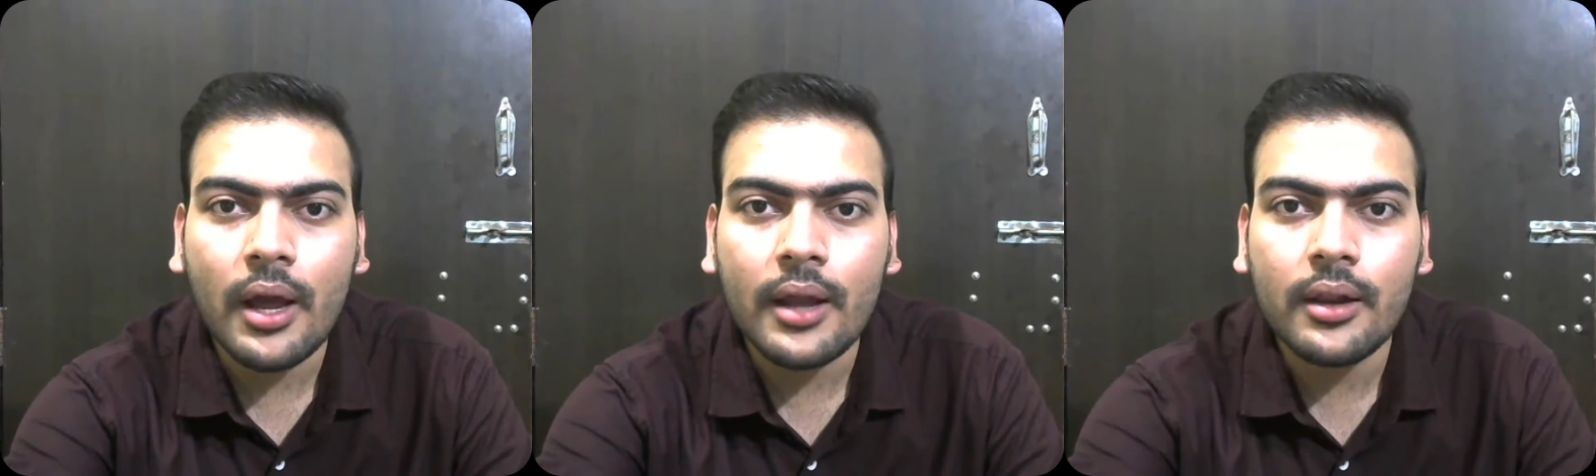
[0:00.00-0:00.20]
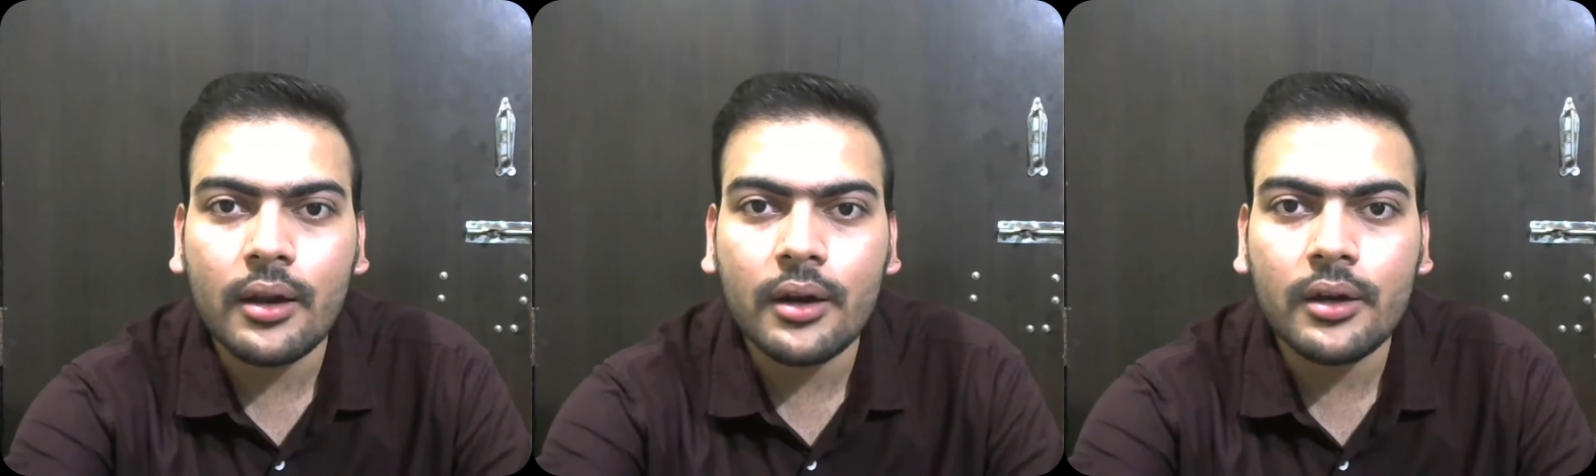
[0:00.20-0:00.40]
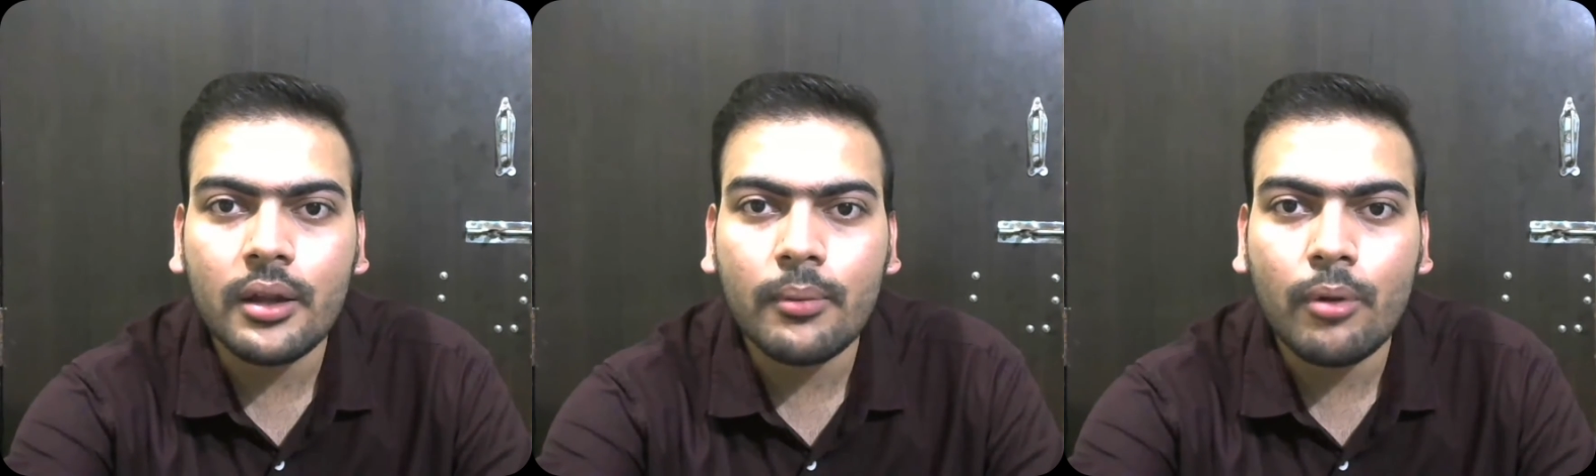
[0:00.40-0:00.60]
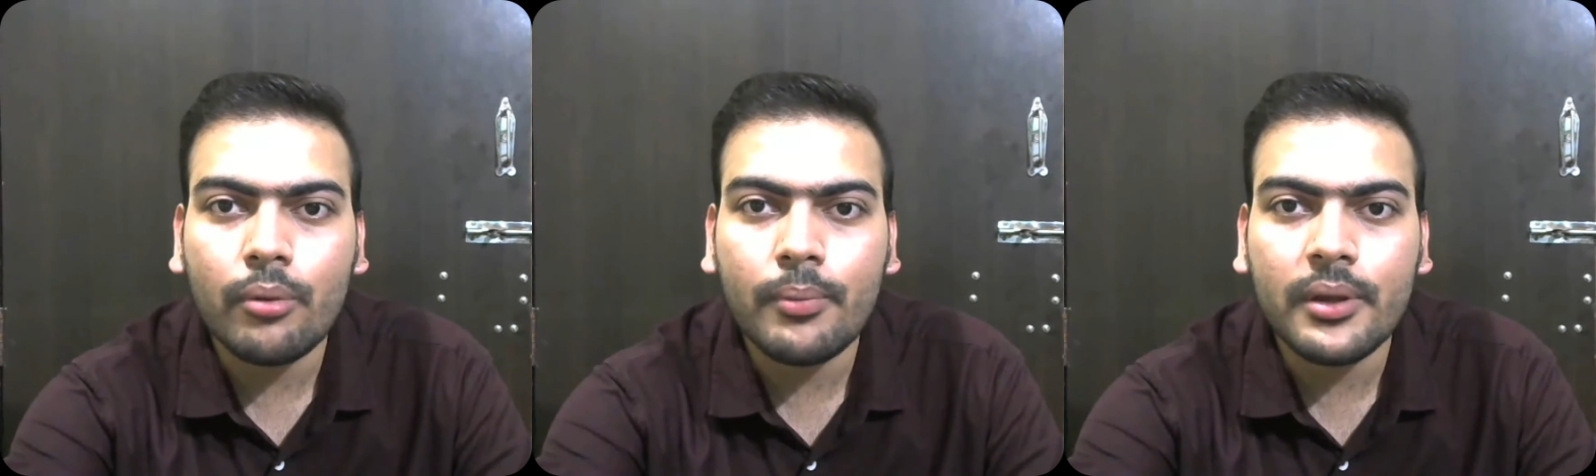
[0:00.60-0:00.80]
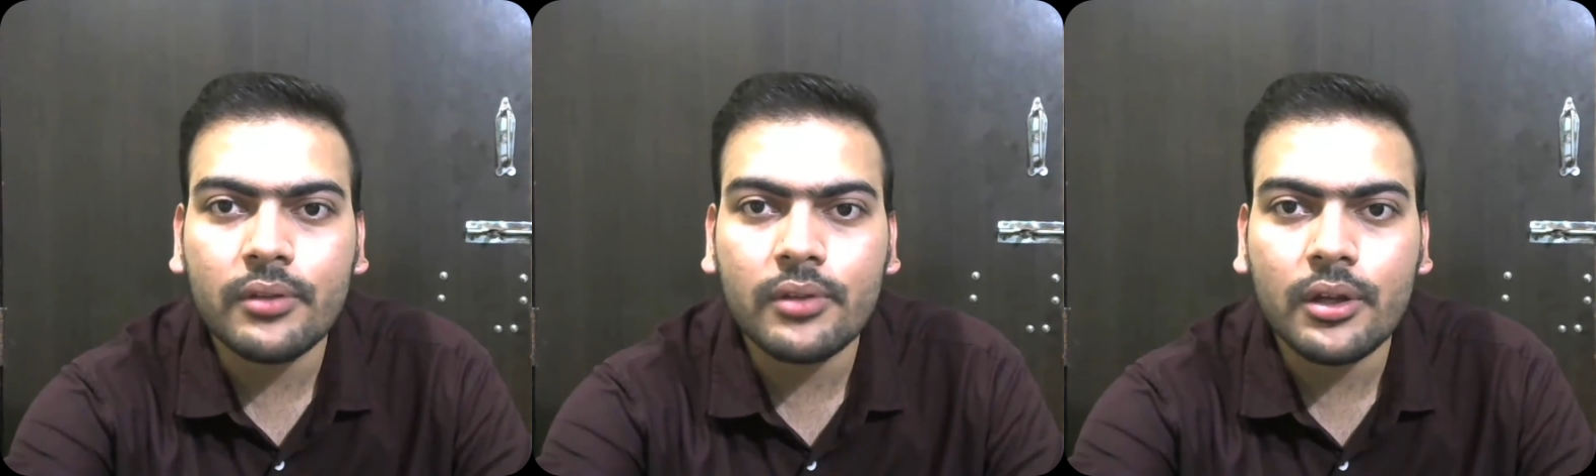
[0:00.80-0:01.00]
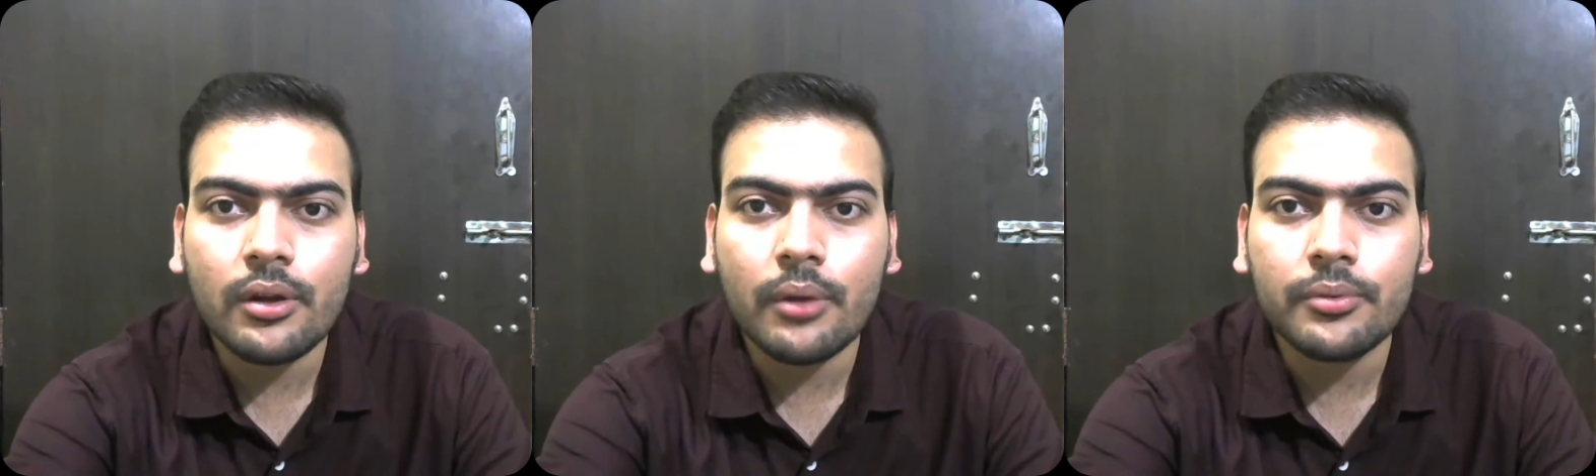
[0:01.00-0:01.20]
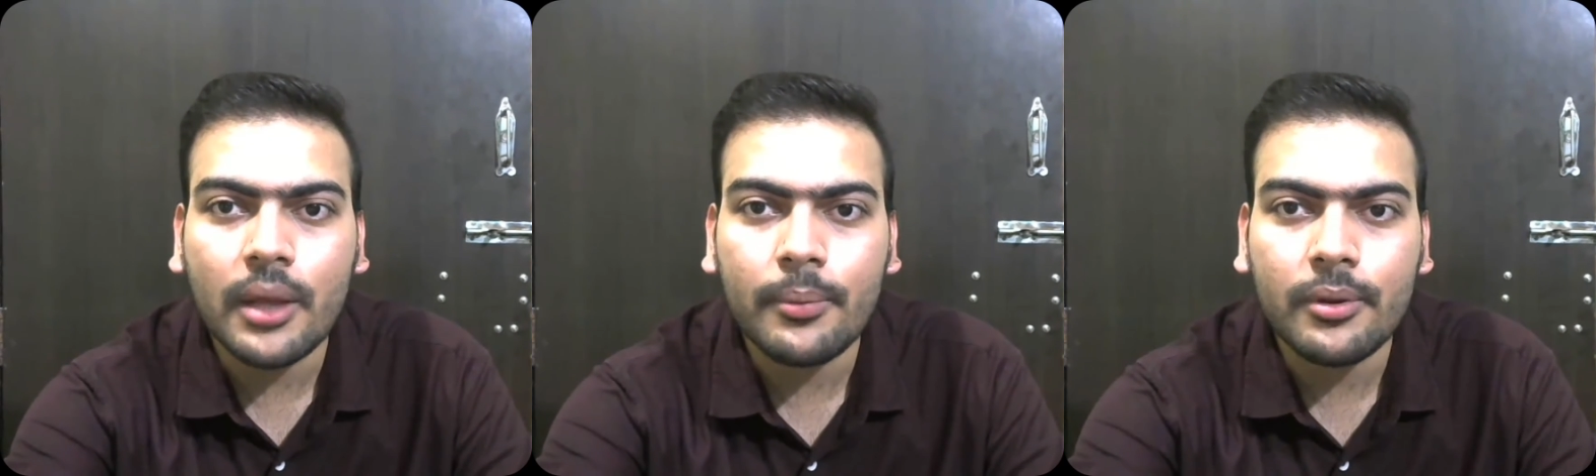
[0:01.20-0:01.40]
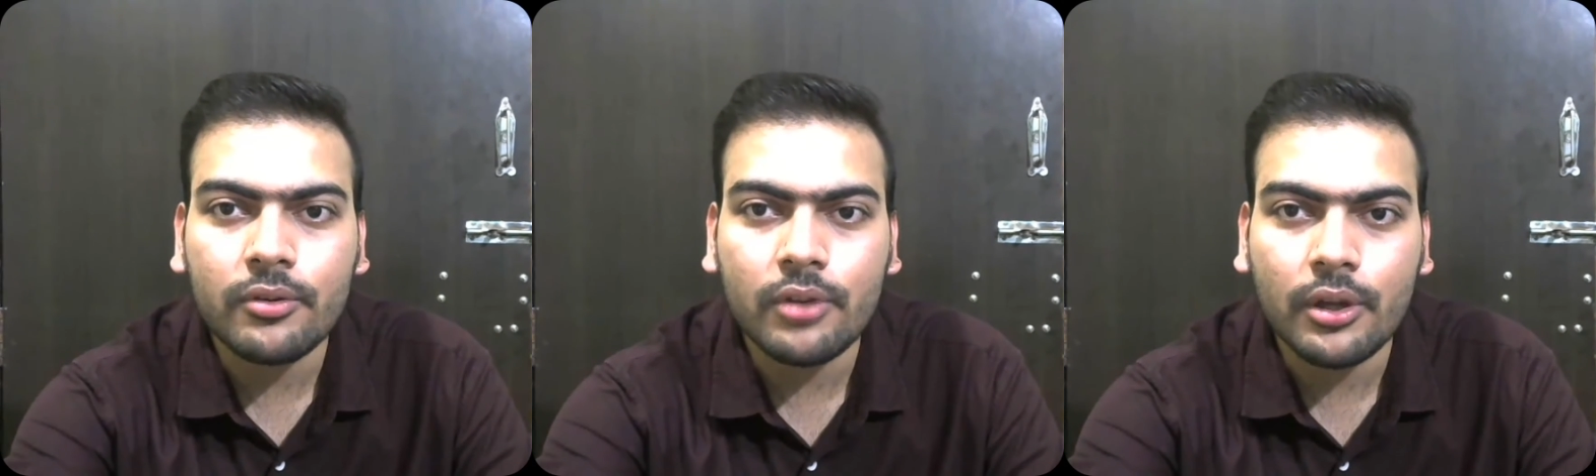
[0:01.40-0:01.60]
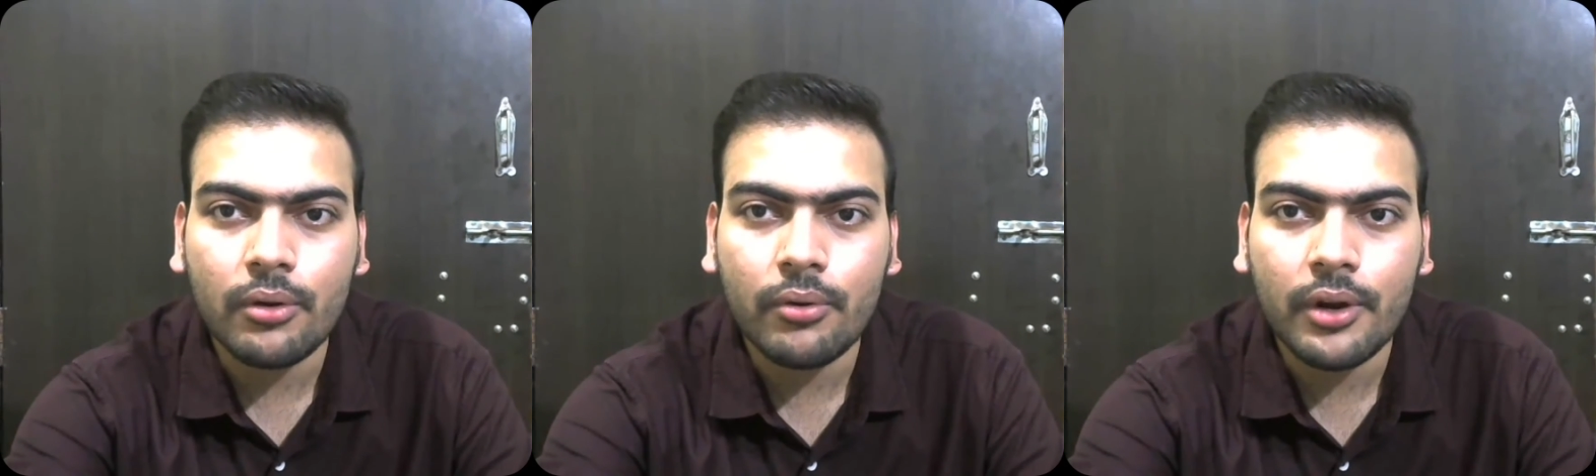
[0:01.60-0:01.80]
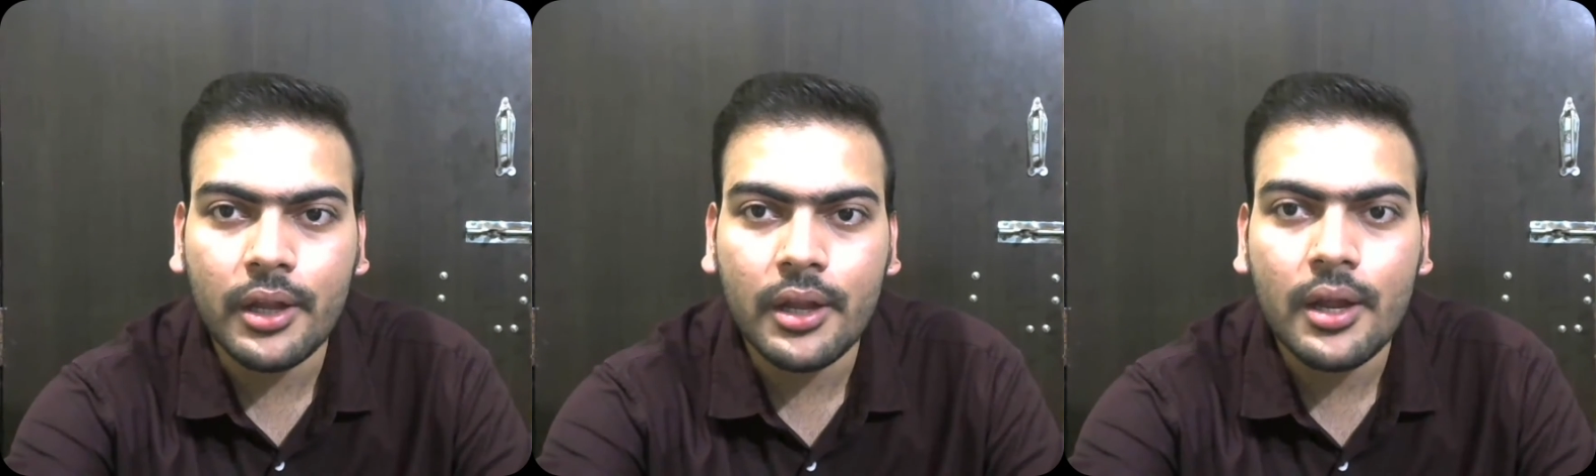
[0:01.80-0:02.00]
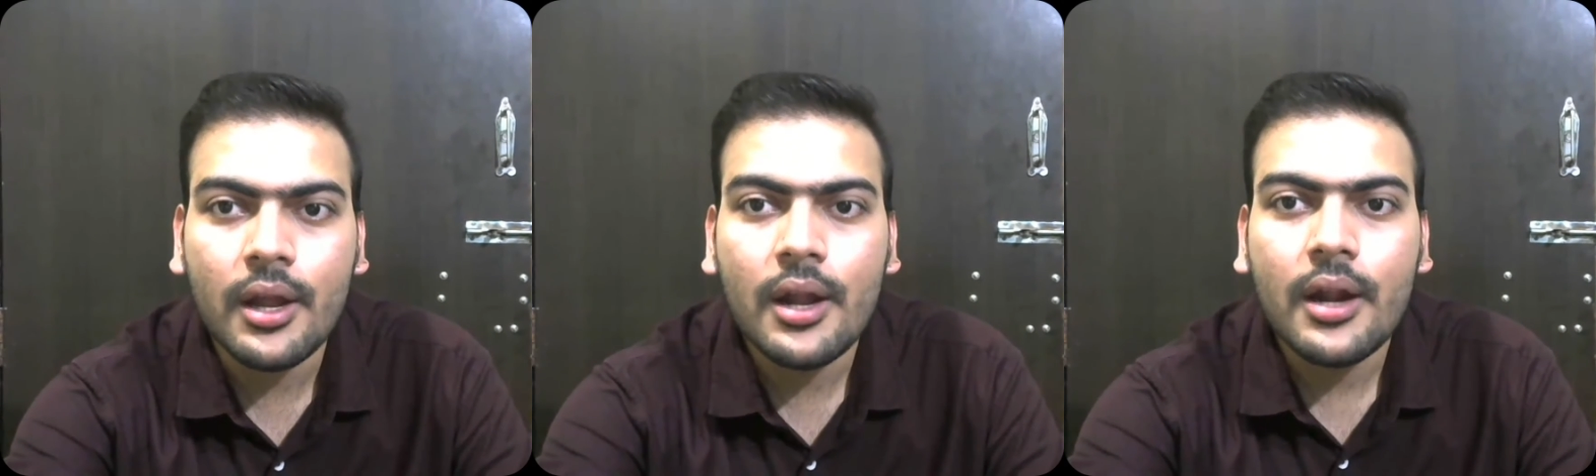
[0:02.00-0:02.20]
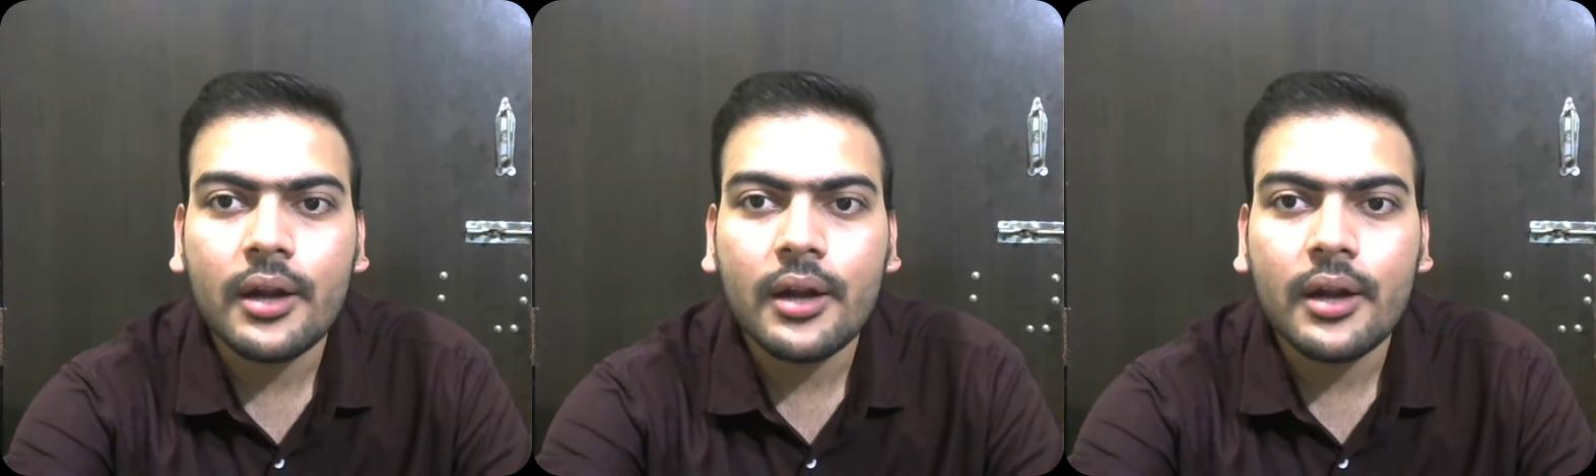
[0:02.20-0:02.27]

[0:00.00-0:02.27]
I learned about basic of cybersecurity,